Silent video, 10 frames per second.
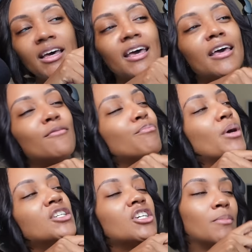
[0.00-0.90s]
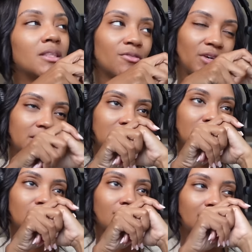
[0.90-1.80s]
It punch him in the face.
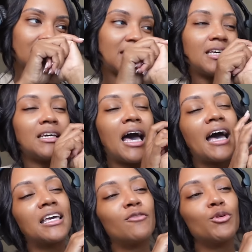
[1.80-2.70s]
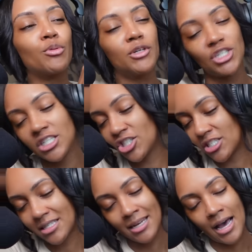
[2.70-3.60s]
Key, I give you permission to
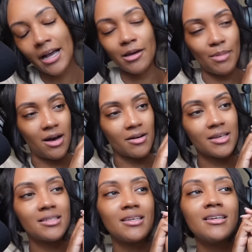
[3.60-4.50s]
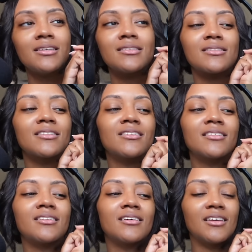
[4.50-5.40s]
just knock him out because he's
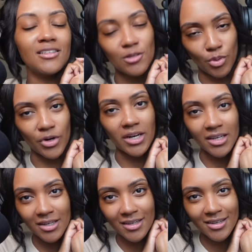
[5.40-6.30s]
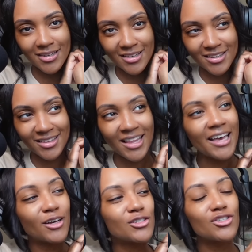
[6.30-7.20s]
insubordinate.
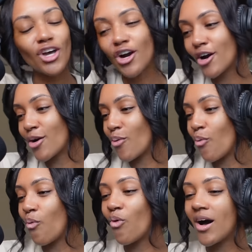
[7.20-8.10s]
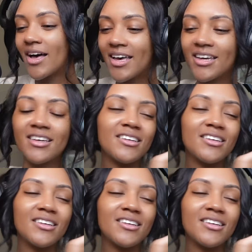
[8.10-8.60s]
Like, sir, what?